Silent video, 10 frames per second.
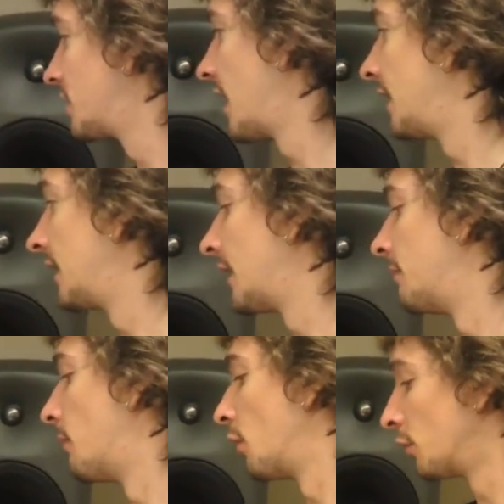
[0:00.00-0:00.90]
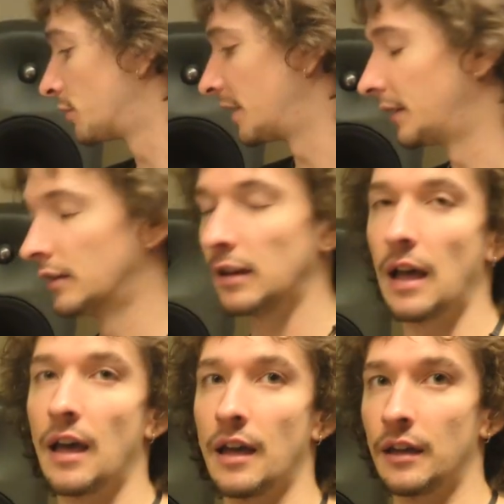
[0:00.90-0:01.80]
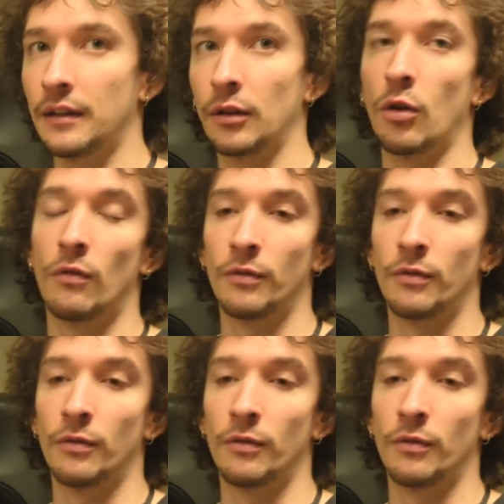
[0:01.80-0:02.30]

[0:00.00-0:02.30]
sending it a mono signal, and